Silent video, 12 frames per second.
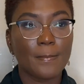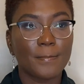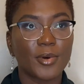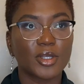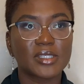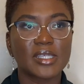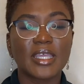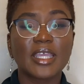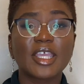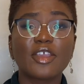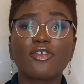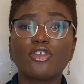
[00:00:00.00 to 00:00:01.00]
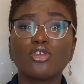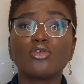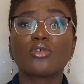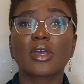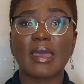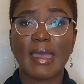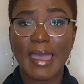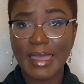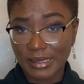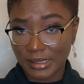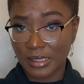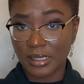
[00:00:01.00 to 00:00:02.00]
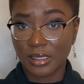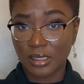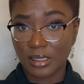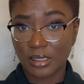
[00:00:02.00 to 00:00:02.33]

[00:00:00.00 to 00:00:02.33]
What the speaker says: But if you can